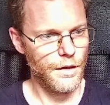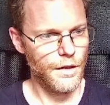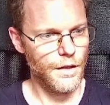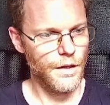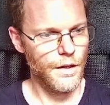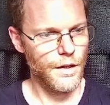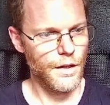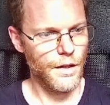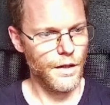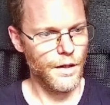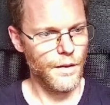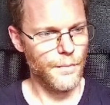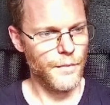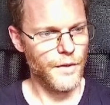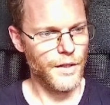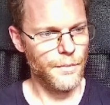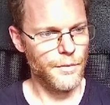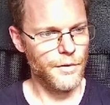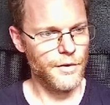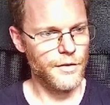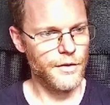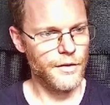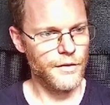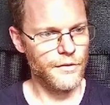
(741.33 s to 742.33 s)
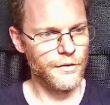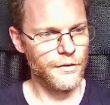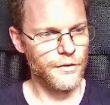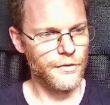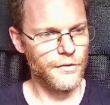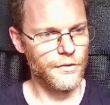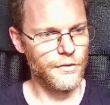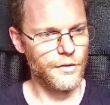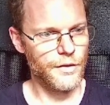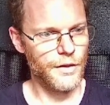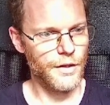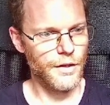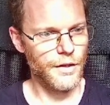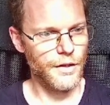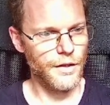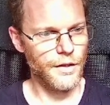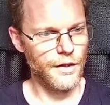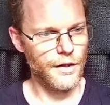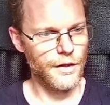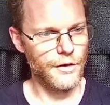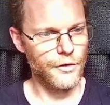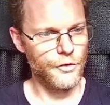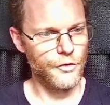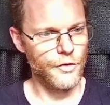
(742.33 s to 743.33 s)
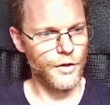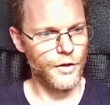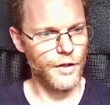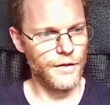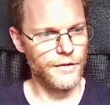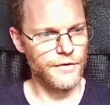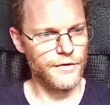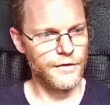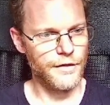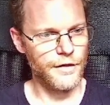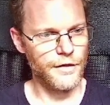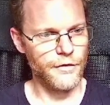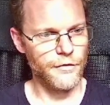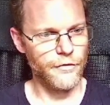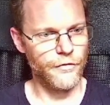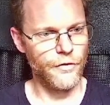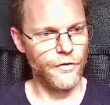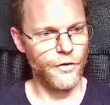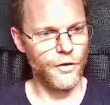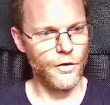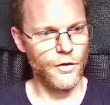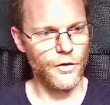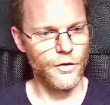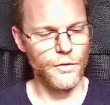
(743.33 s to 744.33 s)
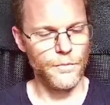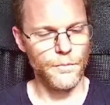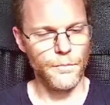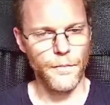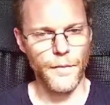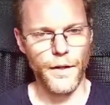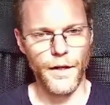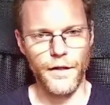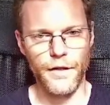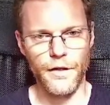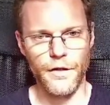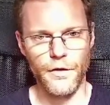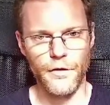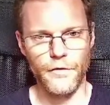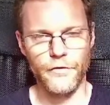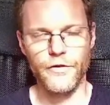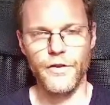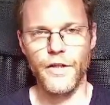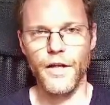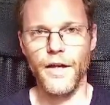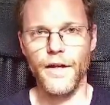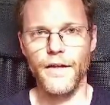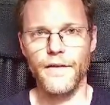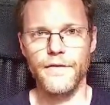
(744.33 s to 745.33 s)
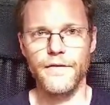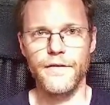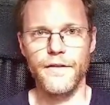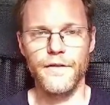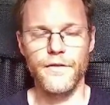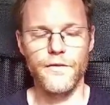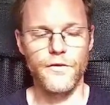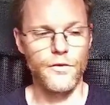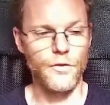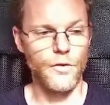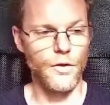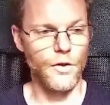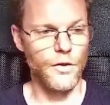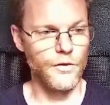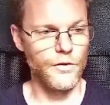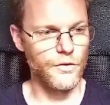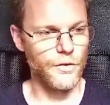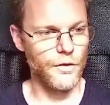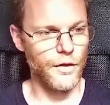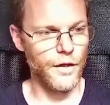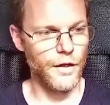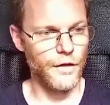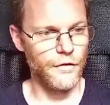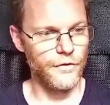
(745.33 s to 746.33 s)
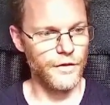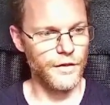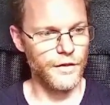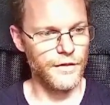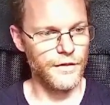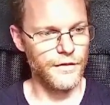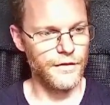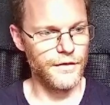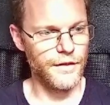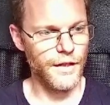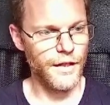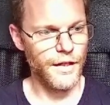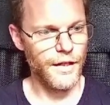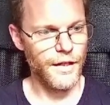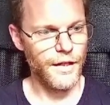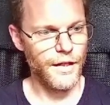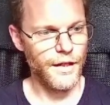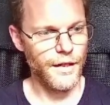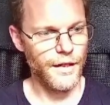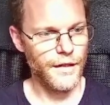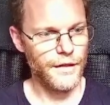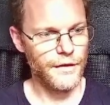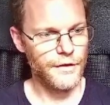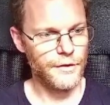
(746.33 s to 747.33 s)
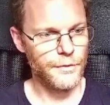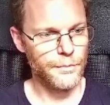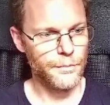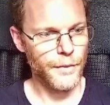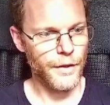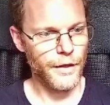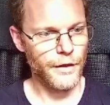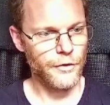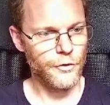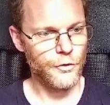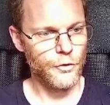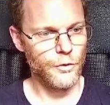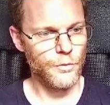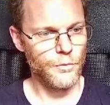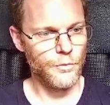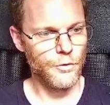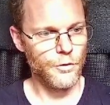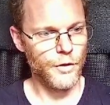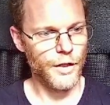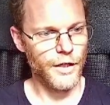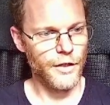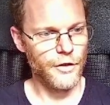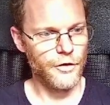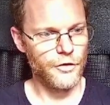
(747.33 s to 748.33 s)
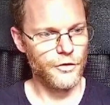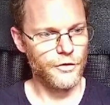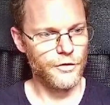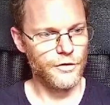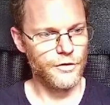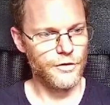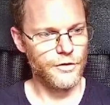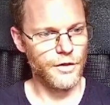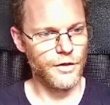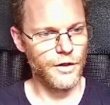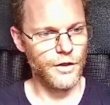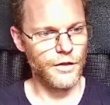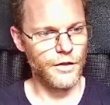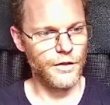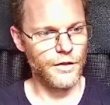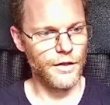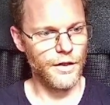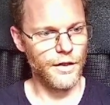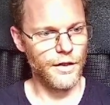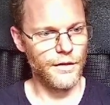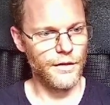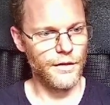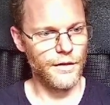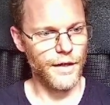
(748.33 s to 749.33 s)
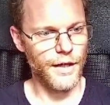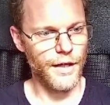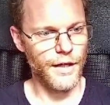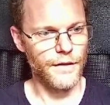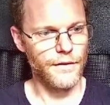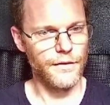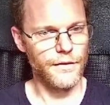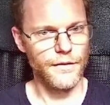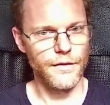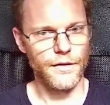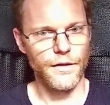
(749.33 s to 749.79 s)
Maybe this is interesting. For many of the assets you also have this spectrum range start and end.